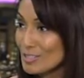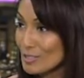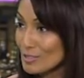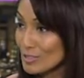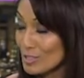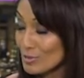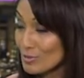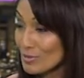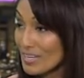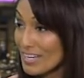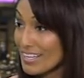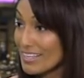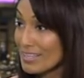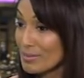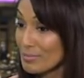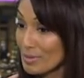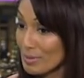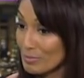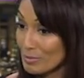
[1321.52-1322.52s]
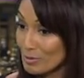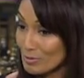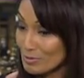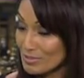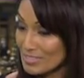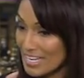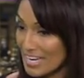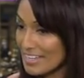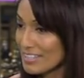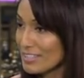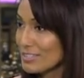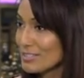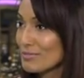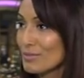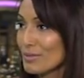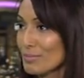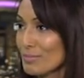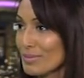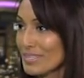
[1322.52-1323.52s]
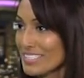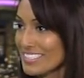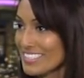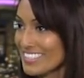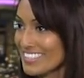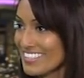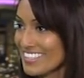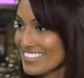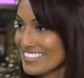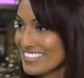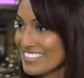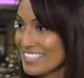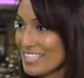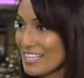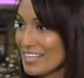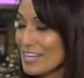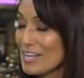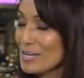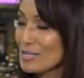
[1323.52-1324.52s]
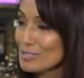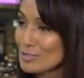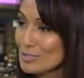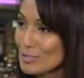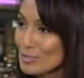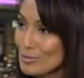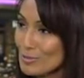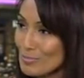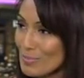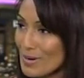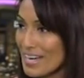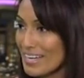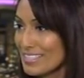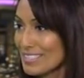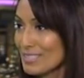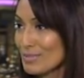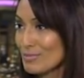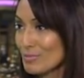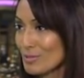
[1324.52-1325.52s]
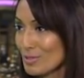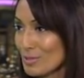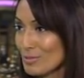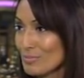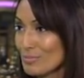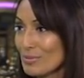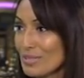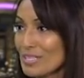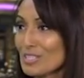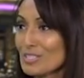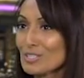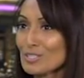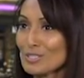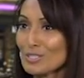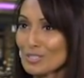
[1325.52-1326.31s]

Chockalingam, I'm going to digress for a bit here and see, do you practice what you preach?